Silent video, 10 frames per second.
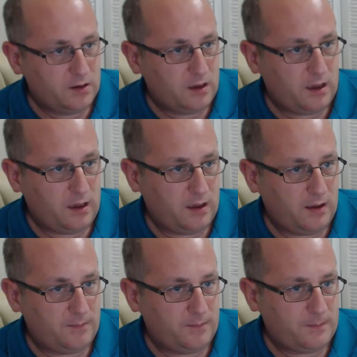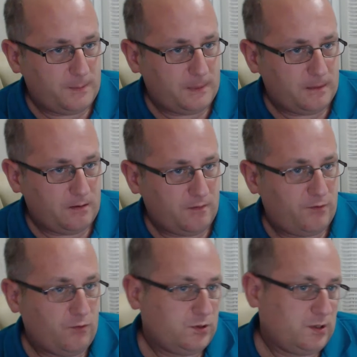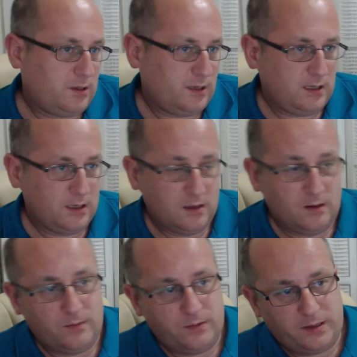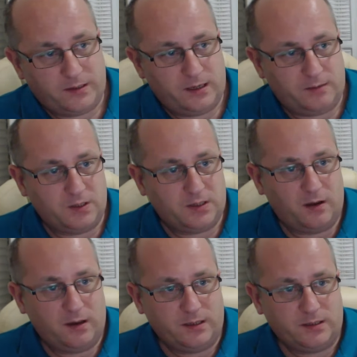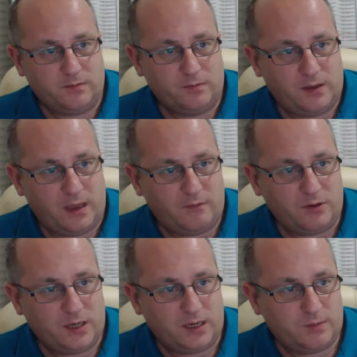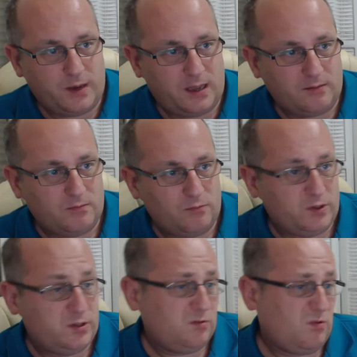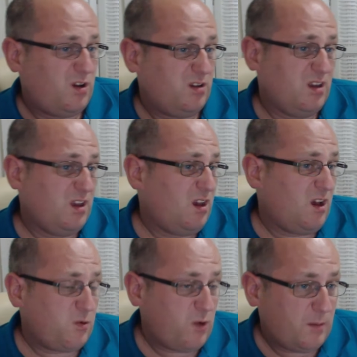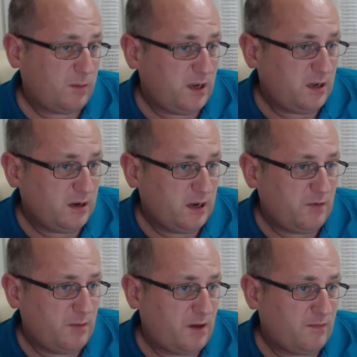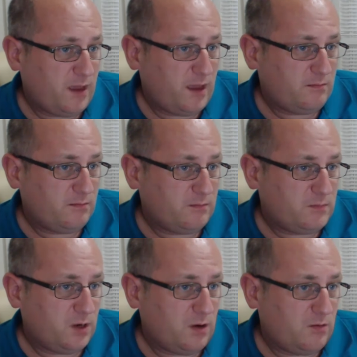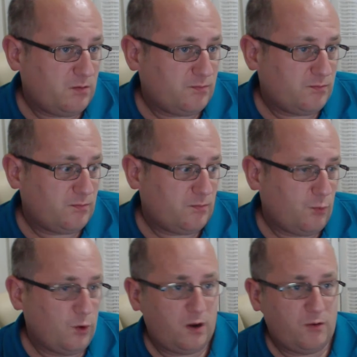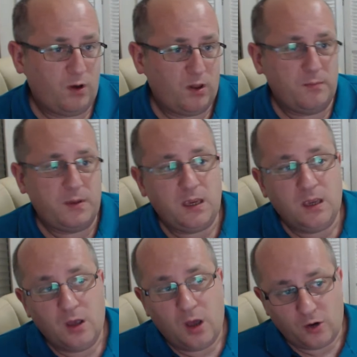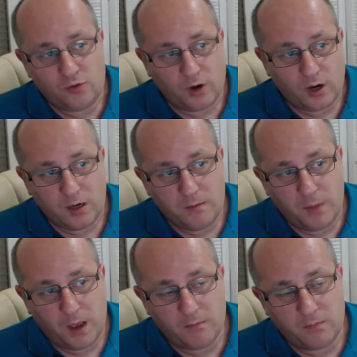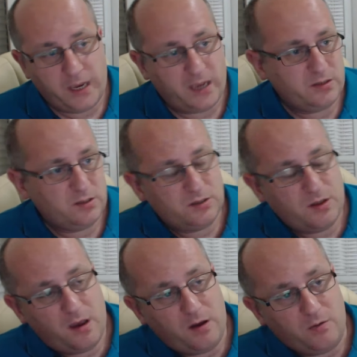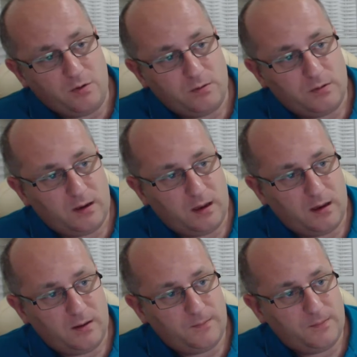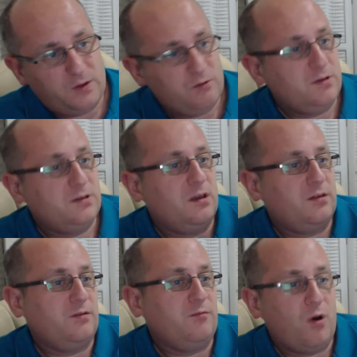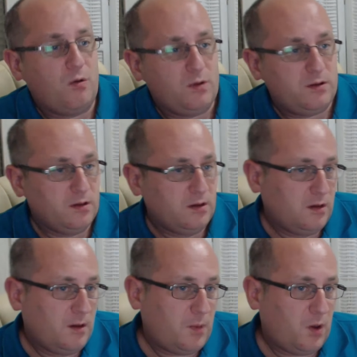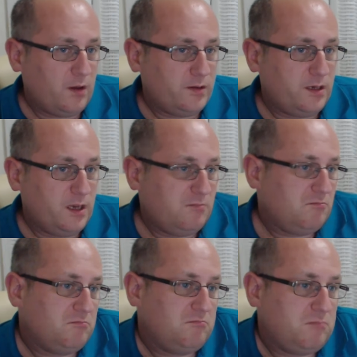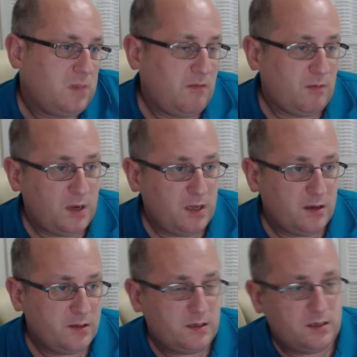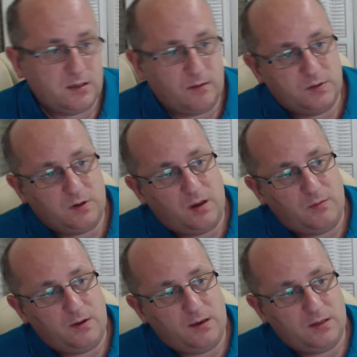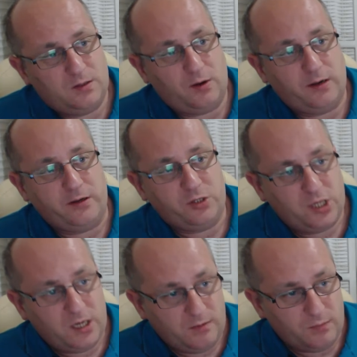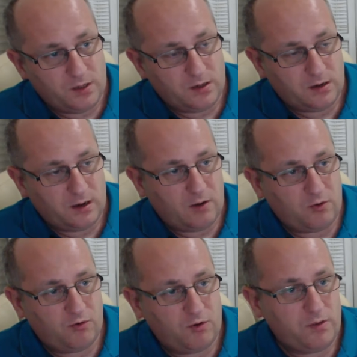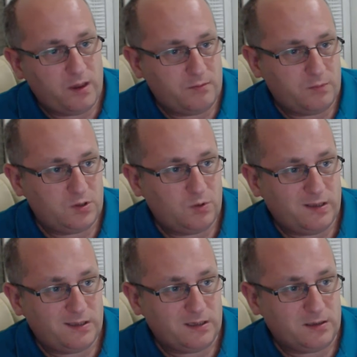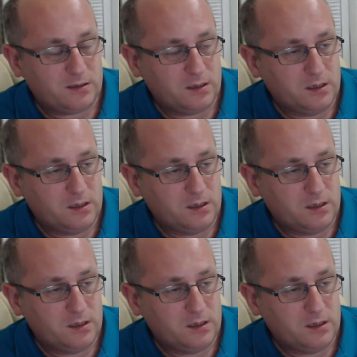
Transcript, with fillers: Um, unfortunately, they stigmatize the average expat, which is why I quite happily live above that. You know, would I rather be a drunken bum? The answer is no. Um, there is nothing wrong with partying. Everybody does it sometime, but it's not an achievement. I outgrew that in my 20s.